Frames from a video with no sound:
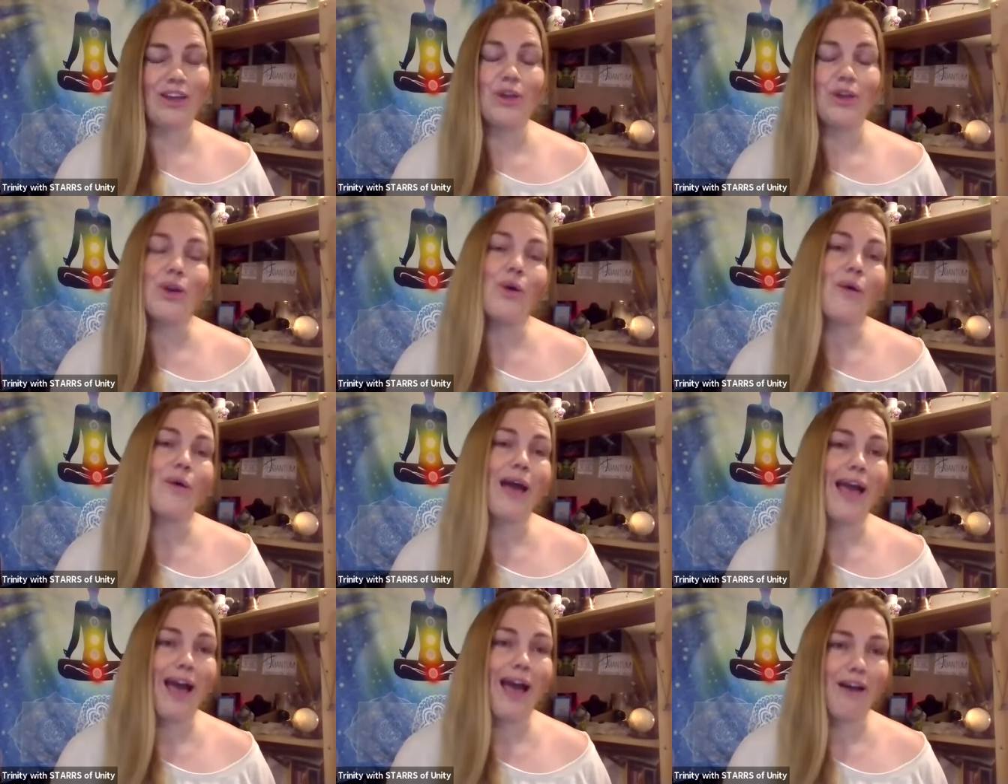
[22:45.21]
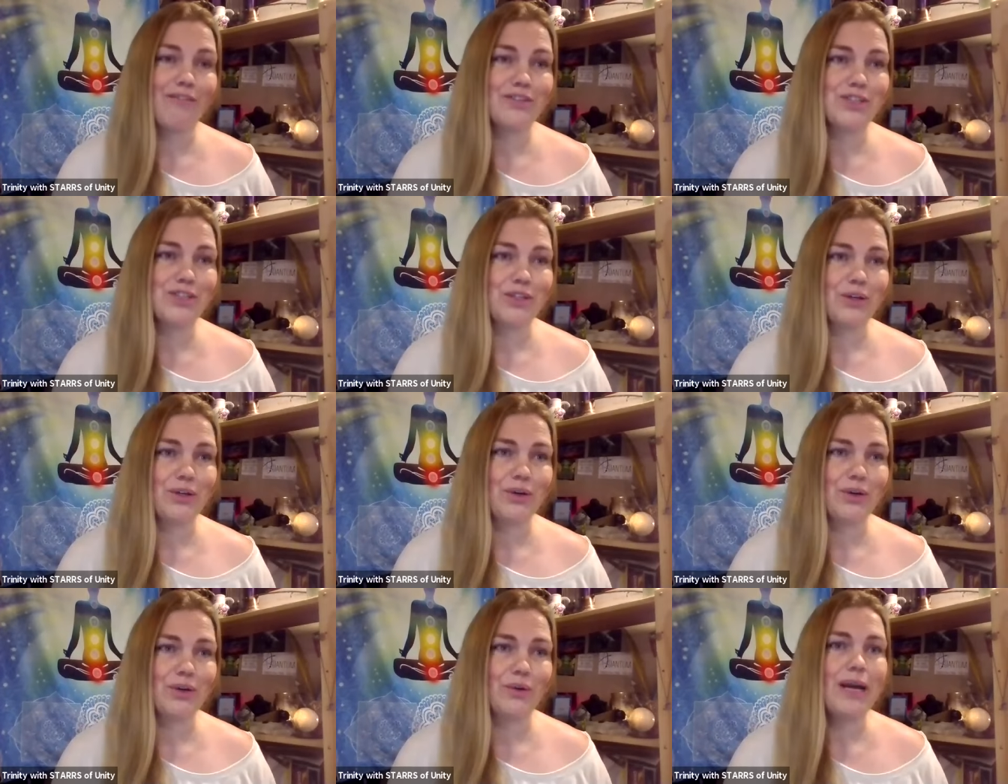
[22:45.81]
You don't have
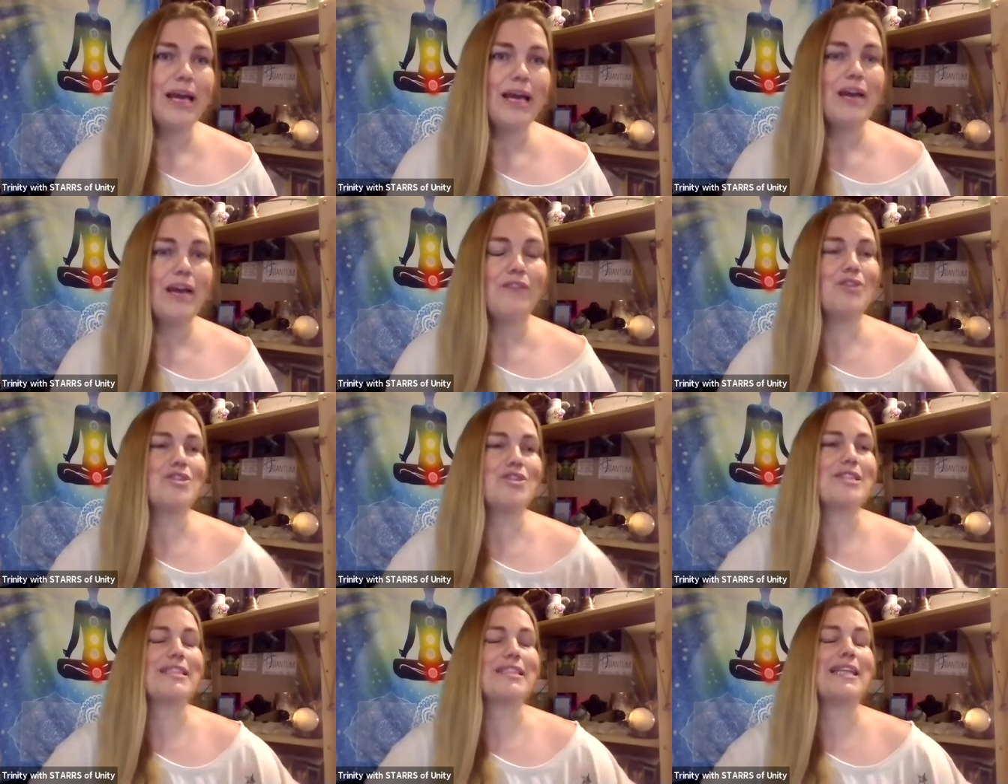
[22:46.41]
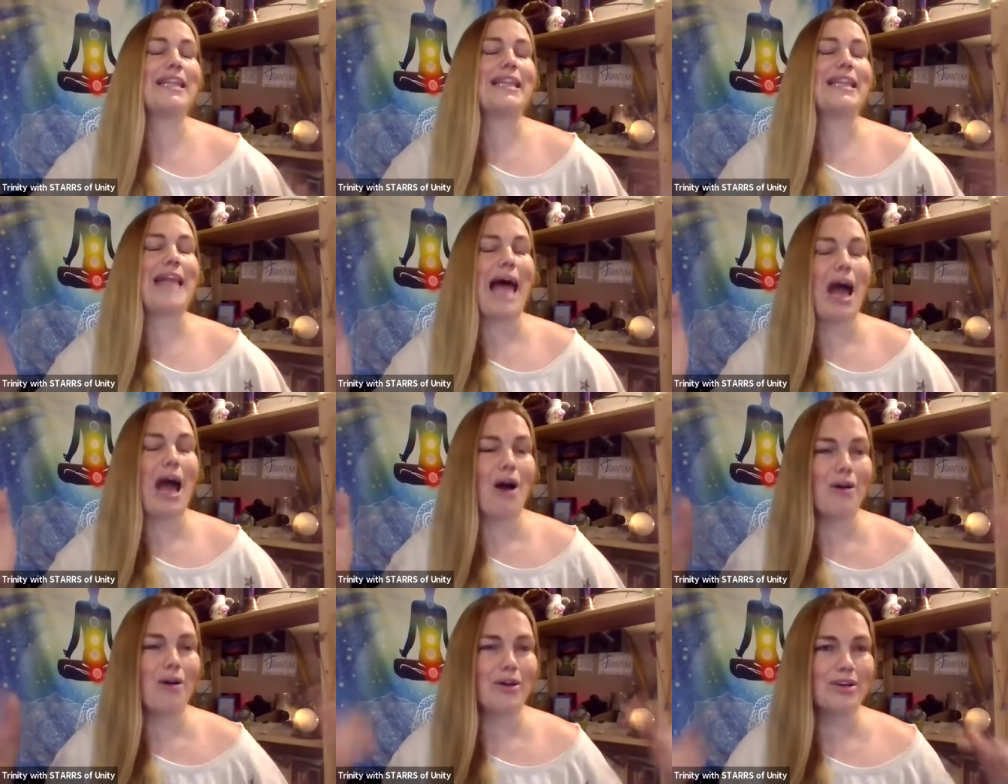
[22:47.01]
to. If you just
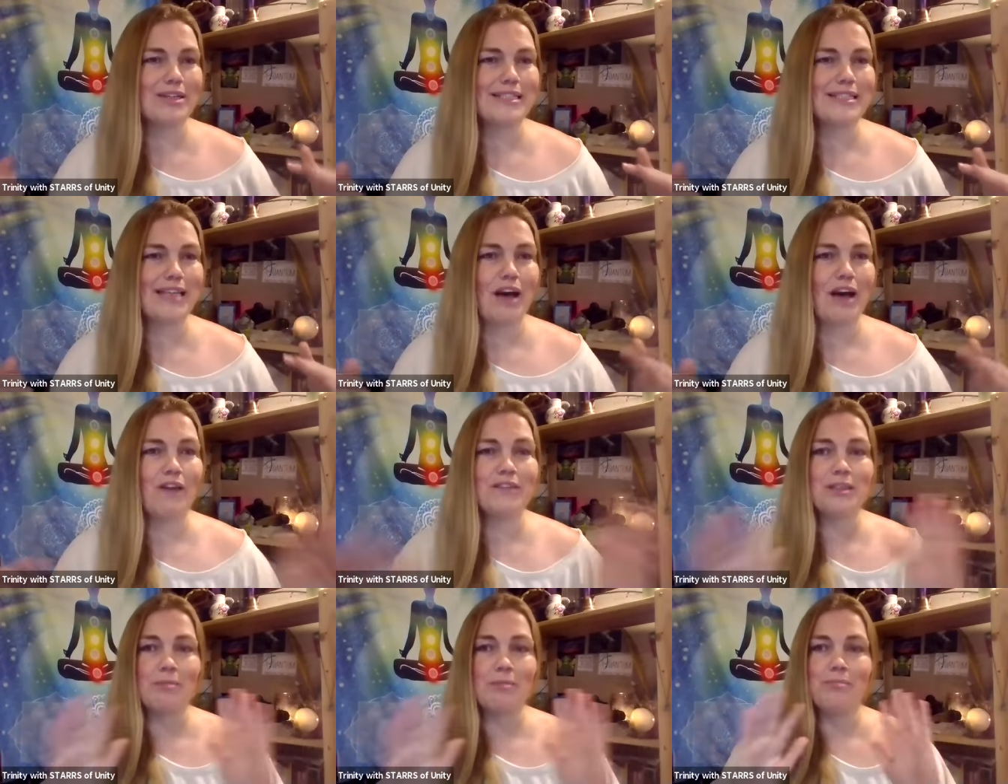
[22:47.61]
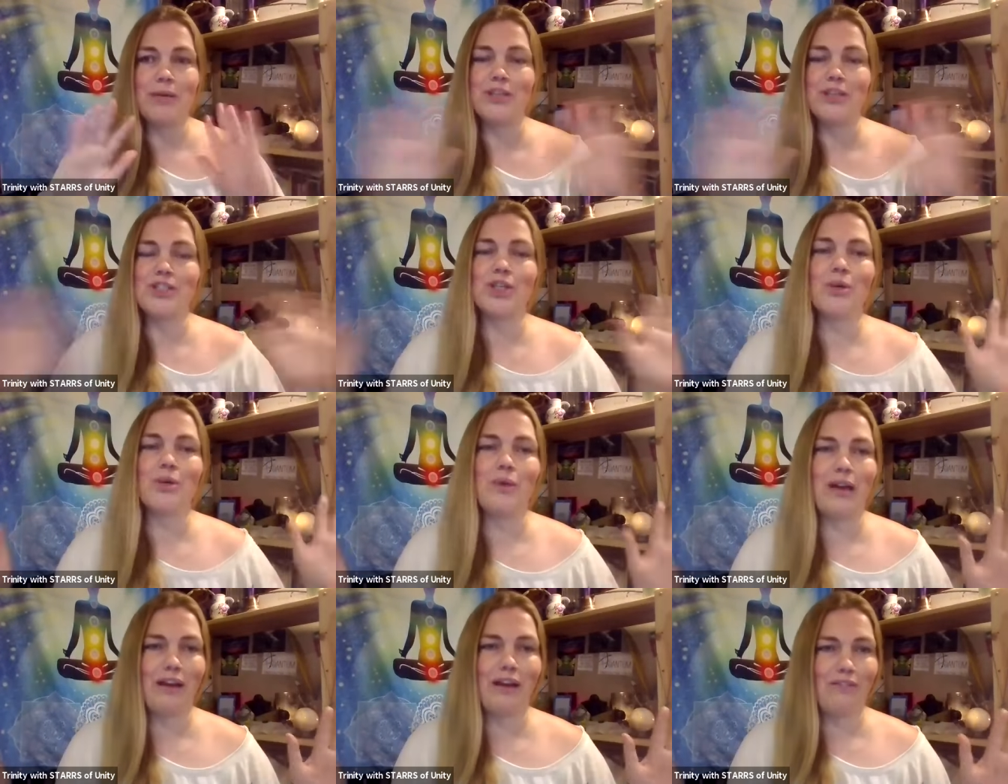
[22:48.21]
allow yourself to
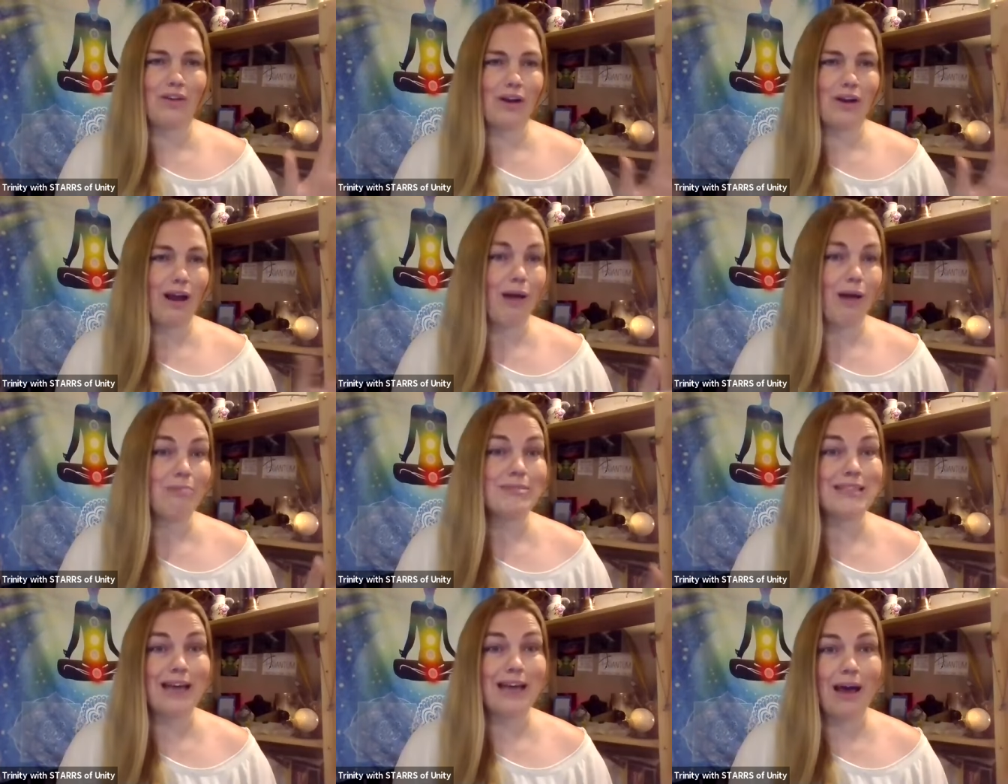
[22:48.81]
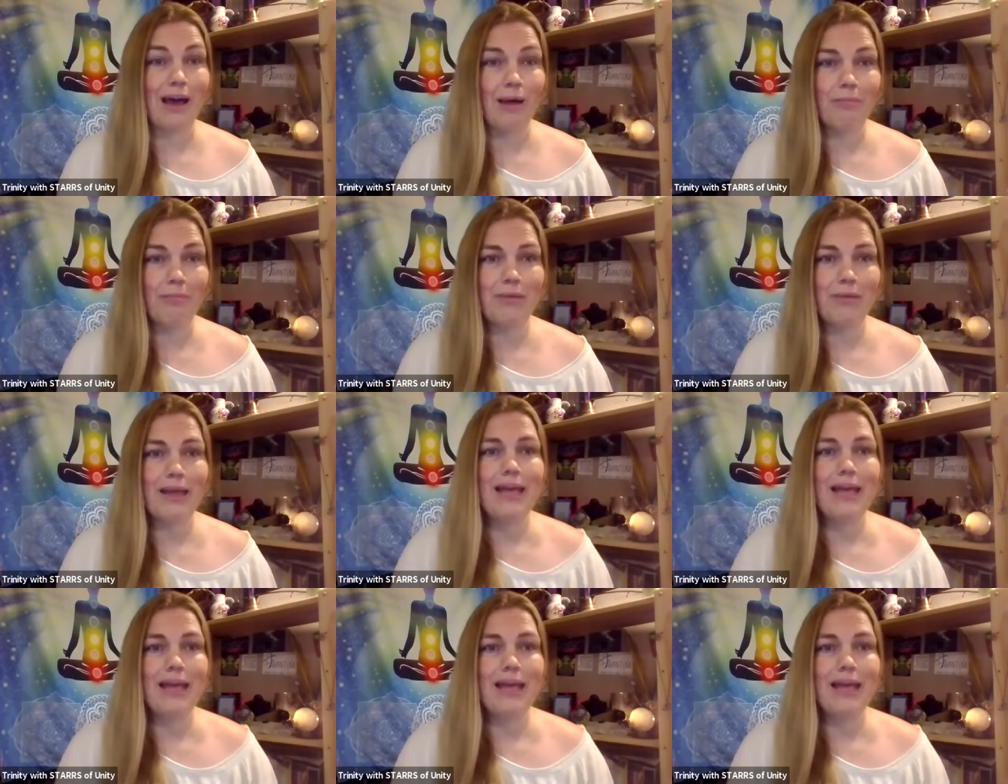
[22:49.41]
picture whatever comes up